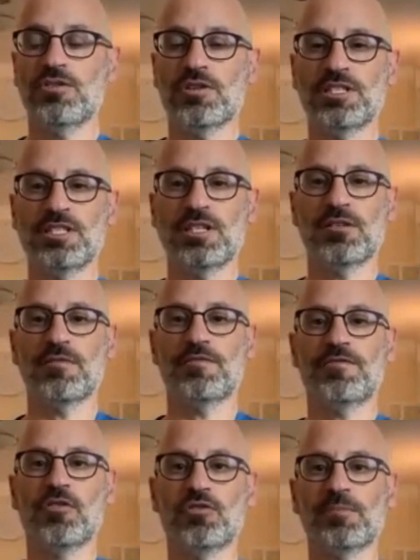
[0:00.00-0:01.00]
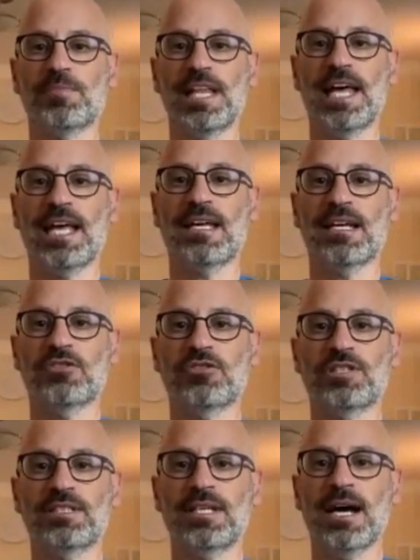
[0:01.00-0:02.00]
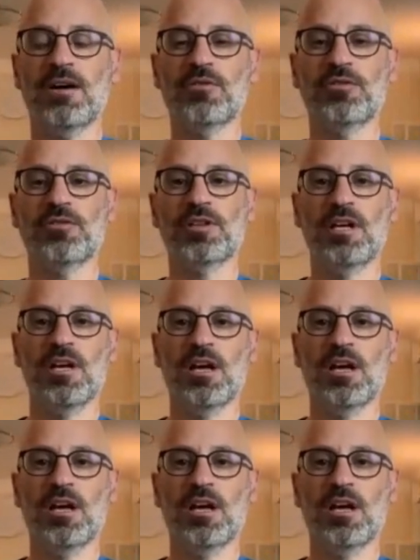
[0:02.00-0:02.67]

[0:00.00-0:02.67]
You can sit on a folded blanket or a towel,